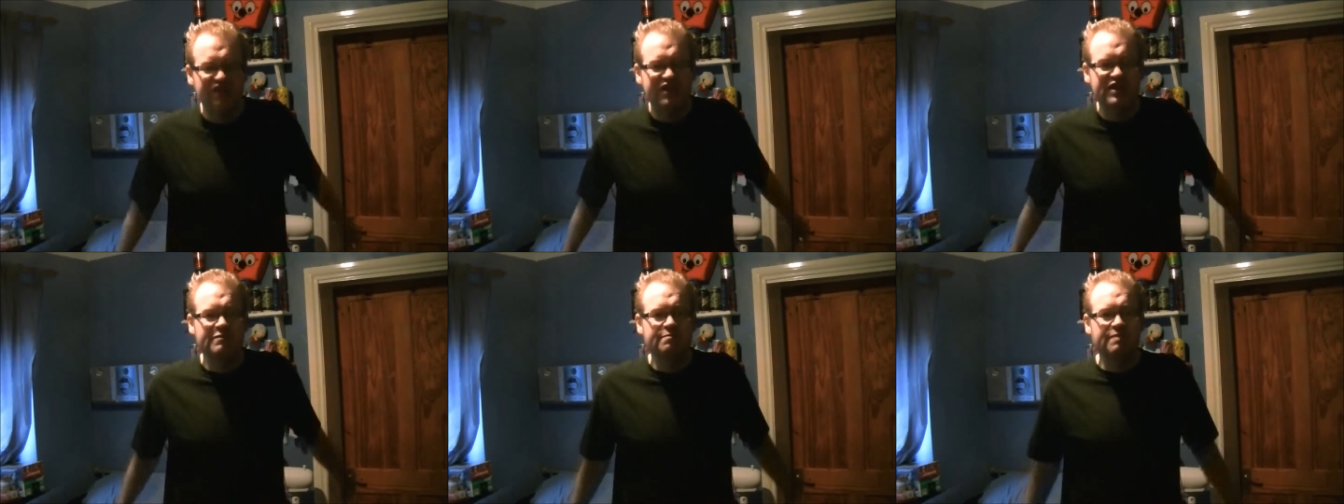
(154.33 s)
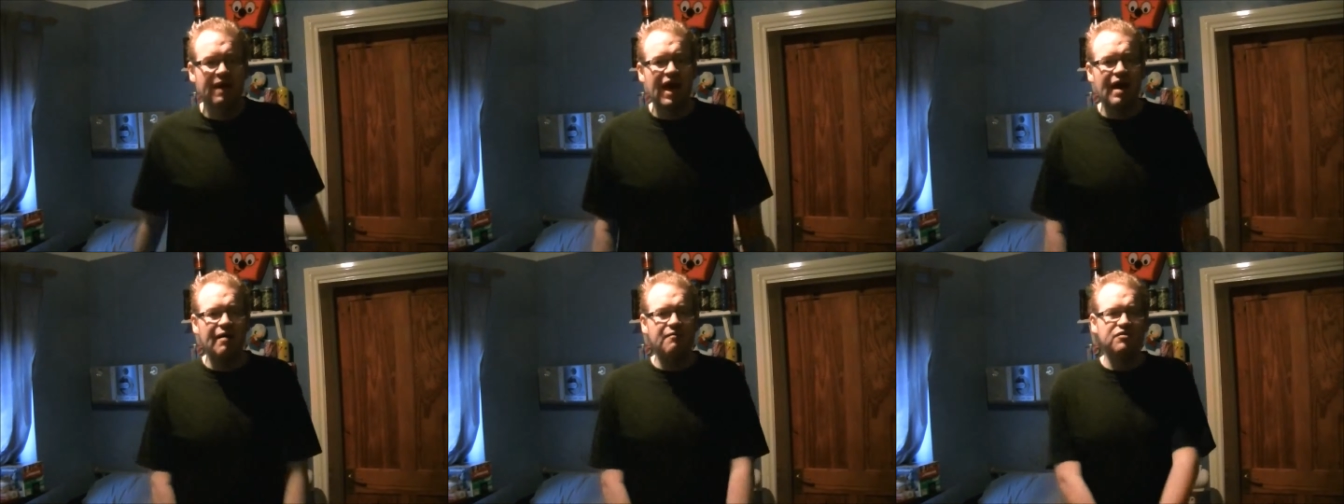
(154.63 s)

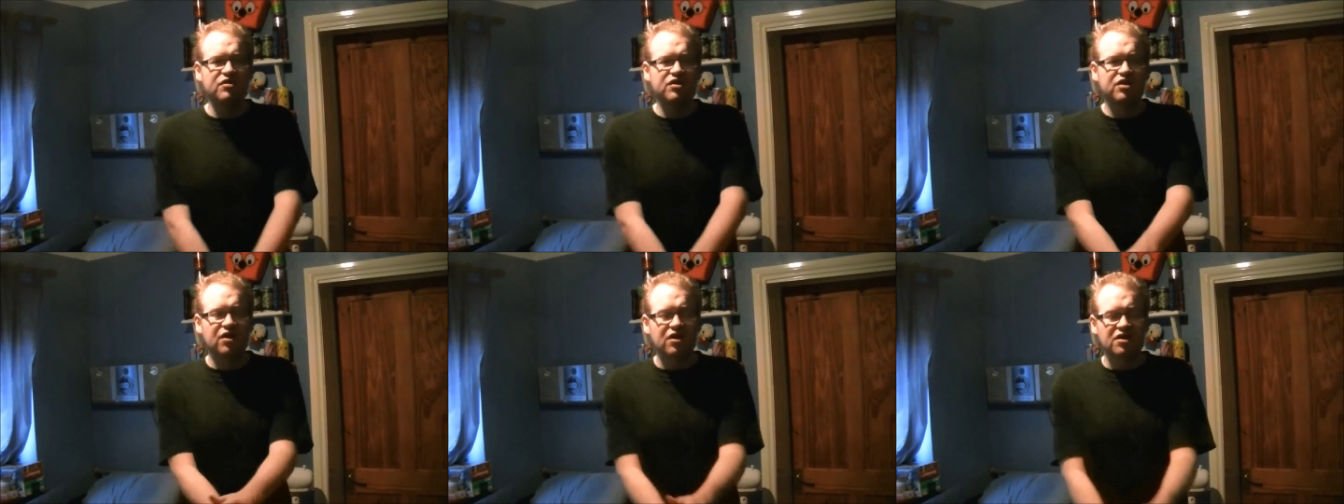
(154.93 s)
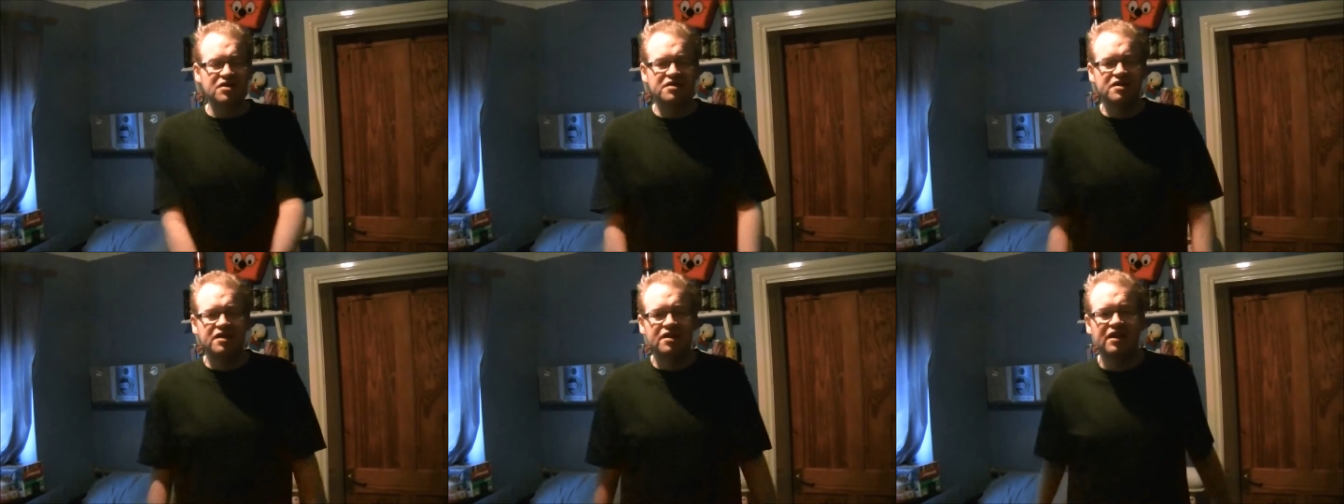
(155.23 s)
spammed
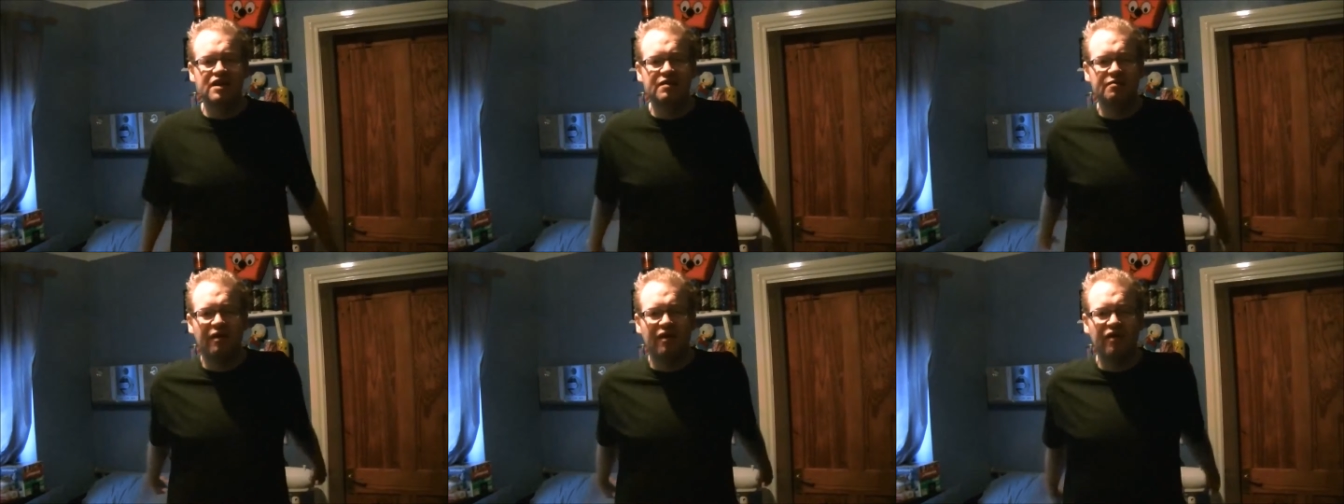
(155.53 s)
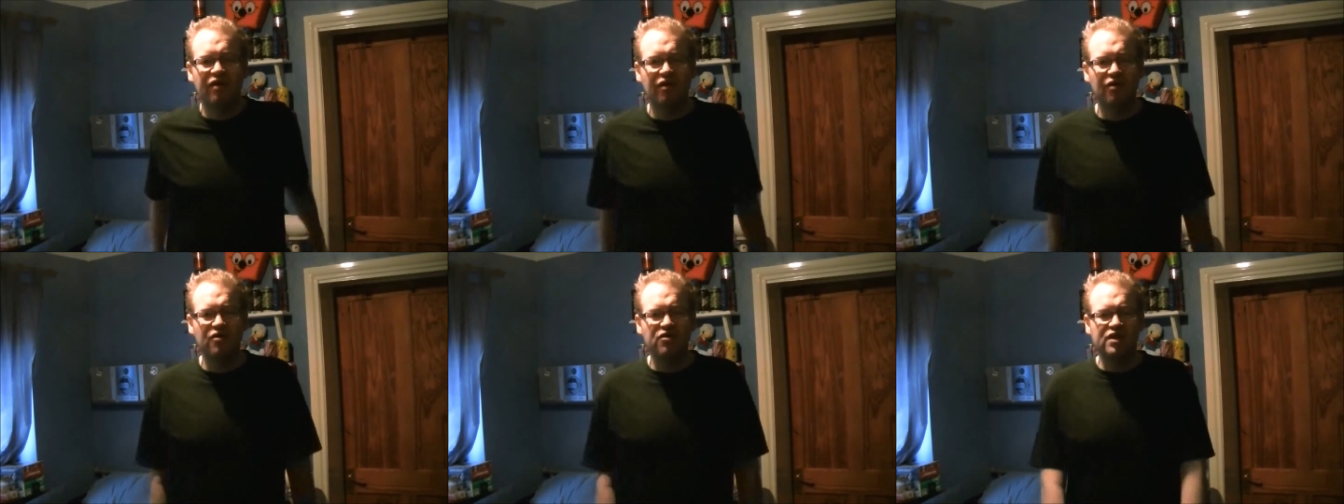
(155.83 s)
constantly by
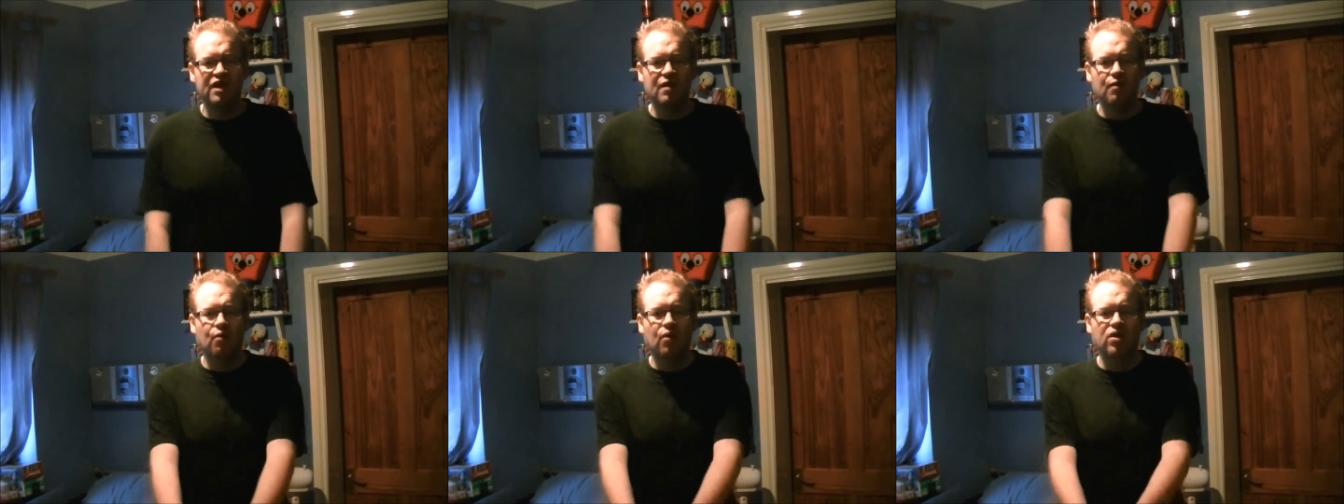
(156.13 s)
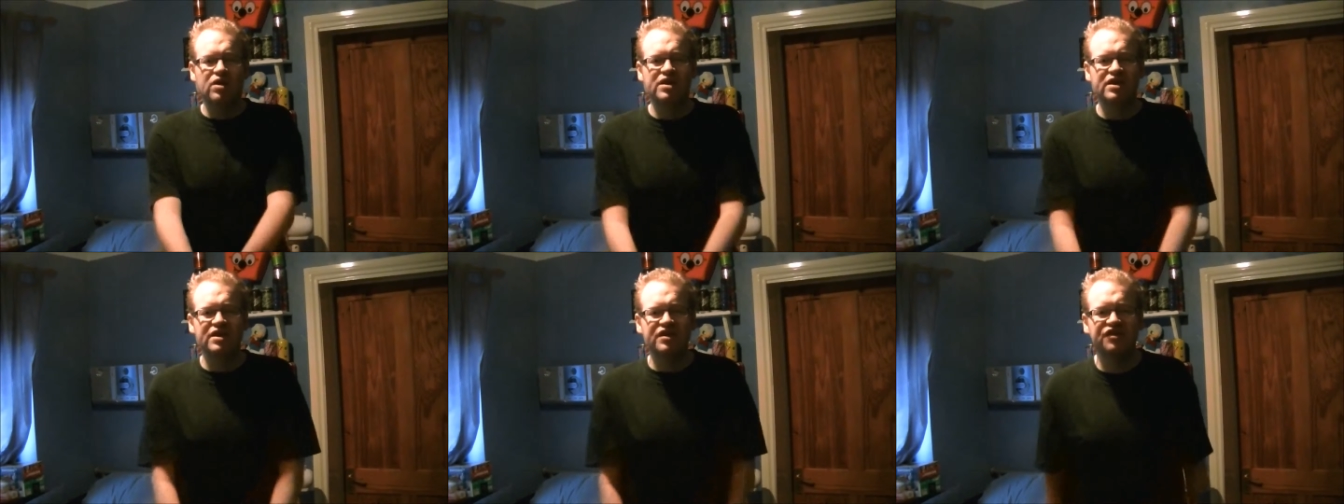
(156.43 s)
those that
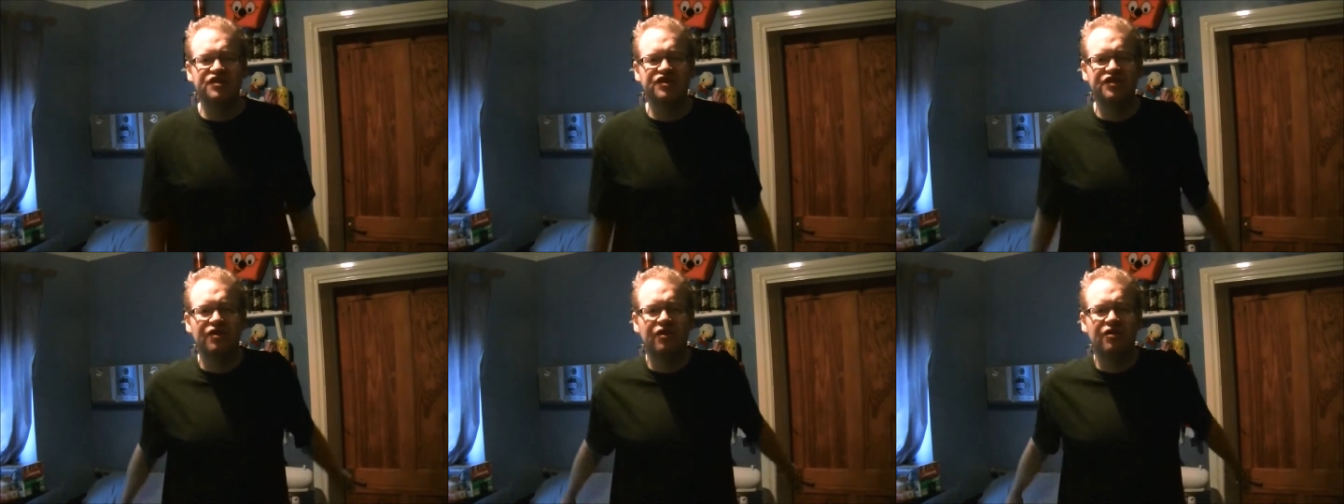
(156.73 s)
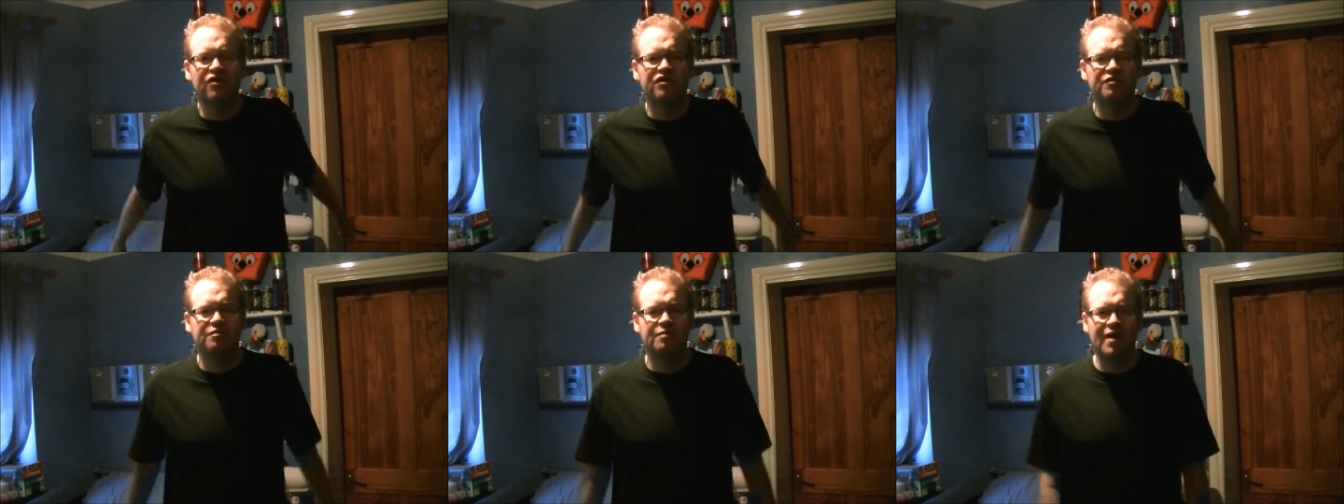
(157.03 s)
wanted
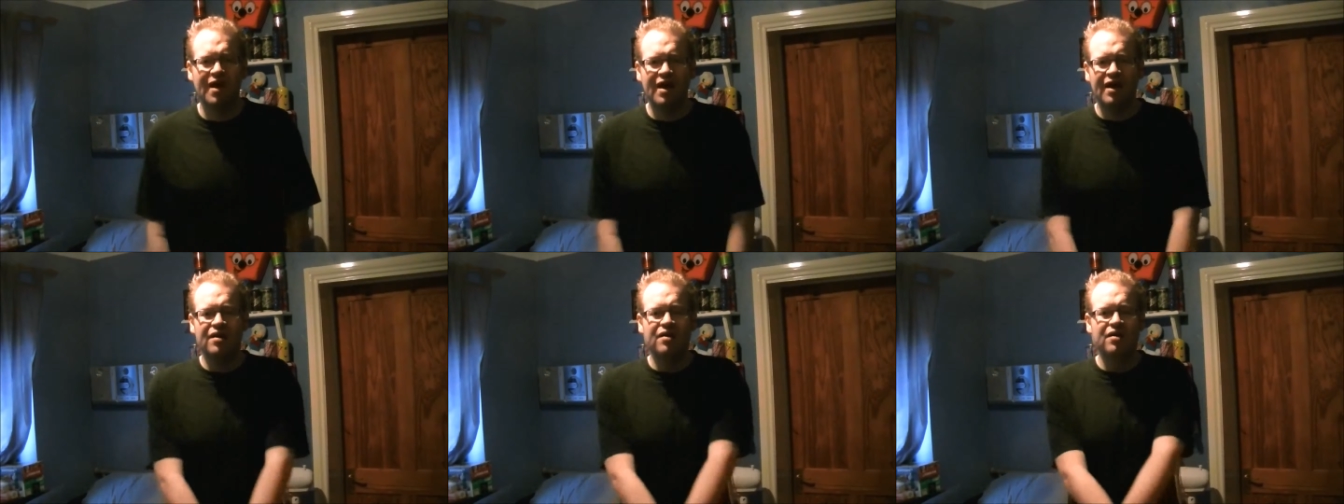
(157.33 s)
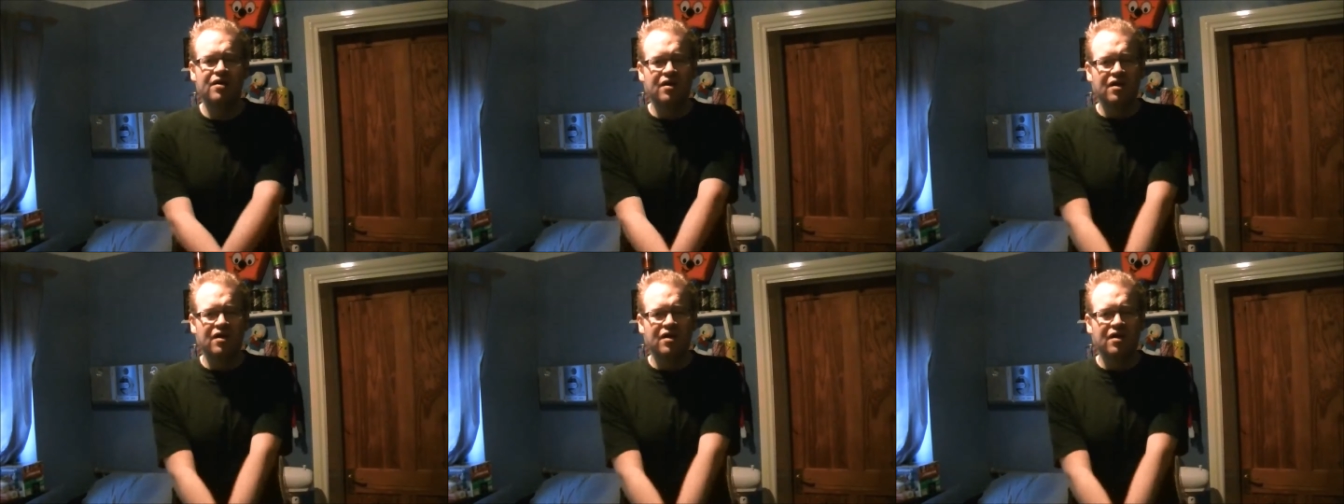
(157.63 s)
Surge back.